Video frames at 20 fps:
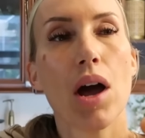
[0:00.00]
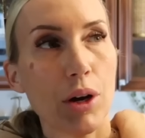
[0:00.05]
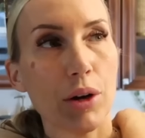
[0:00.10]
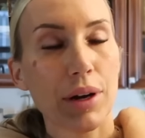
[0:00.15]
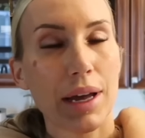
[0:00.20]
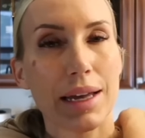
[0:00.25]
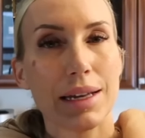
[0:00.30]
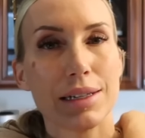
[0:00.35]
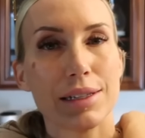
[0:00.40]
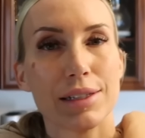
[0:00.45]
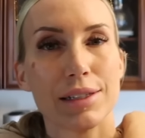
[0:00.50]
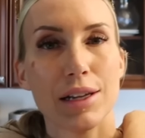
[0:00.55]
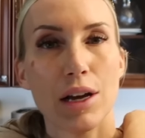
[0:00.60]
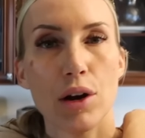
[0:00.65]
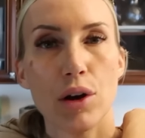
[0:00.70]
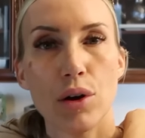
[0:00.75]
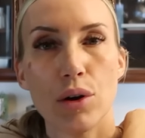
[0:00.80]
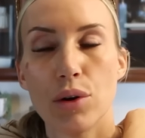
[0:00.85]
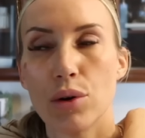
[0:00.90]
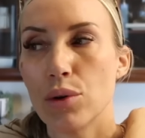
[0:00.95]
Okay,
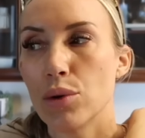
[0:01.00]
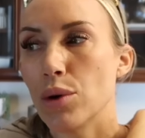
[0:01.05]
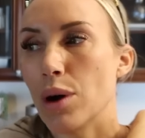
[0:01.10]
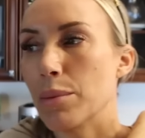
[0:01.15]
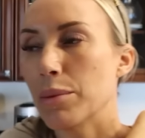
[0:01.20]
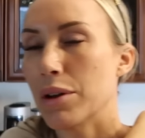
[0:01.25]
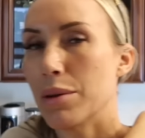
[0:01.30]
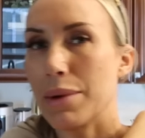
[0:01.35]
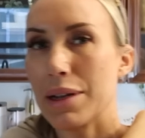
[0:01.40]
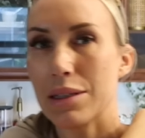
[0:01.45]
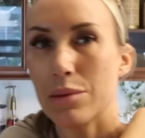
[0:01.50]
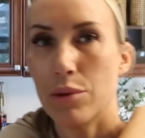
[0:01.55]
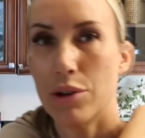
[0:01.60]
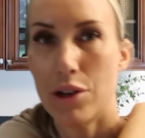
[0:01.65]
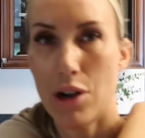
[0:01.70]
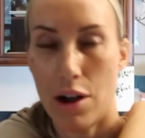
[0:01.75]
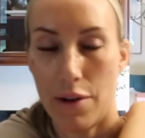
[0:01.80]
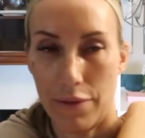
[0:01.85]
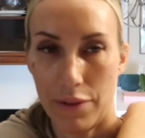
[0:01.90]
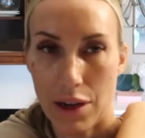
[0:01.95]
so I'm gonna make some
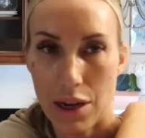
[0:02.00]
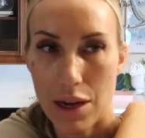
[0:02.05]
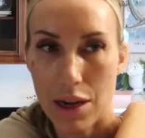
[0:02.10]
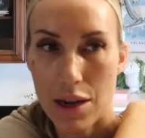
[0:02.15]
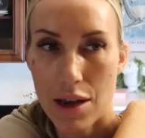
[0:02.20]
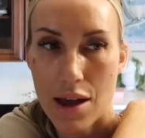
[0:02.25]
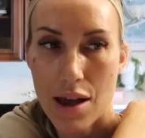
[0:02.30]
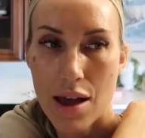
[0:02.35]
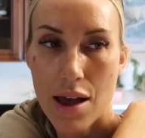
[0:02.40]
more coffee.